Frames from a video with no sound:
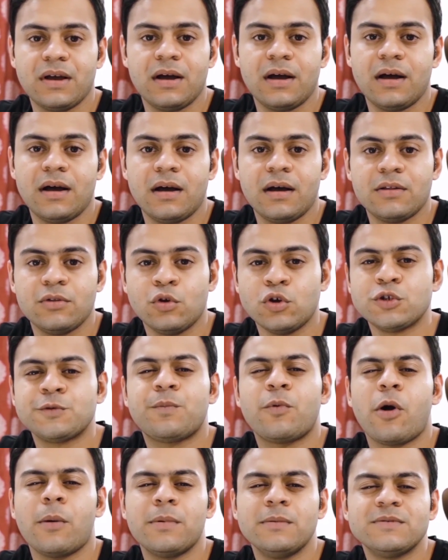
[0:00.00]

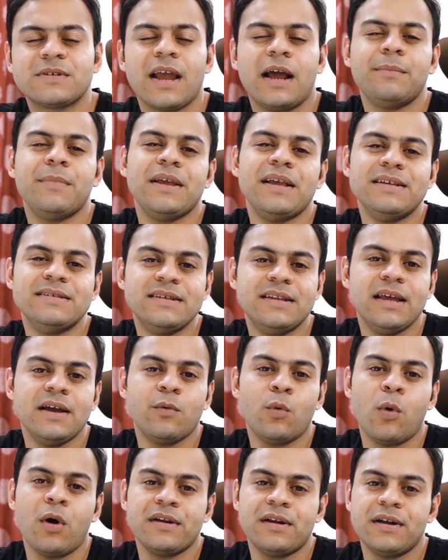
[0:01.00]
problems can be
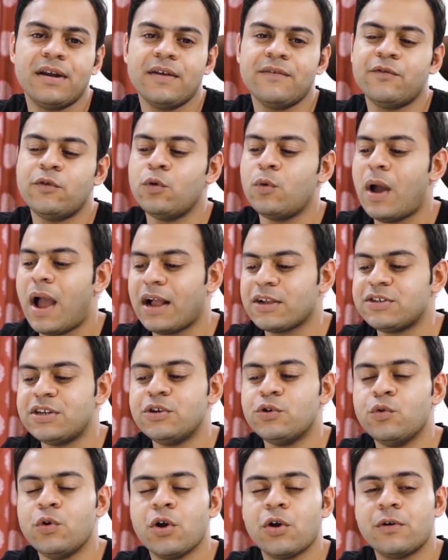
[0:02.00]
easily avoided if you
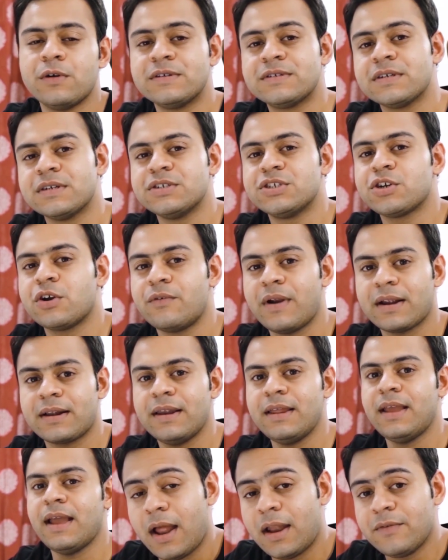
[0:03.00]
actually do your research
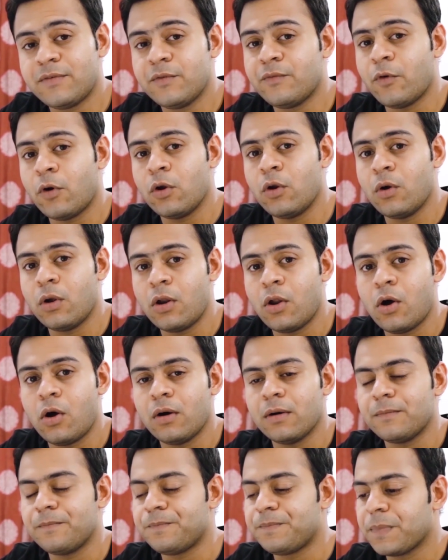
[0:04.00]
correctly, and if you follow
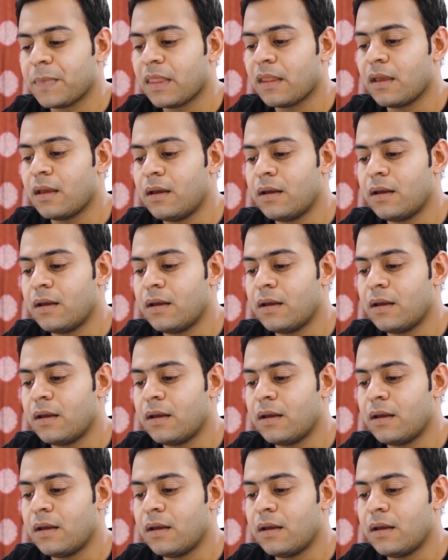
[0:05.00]
along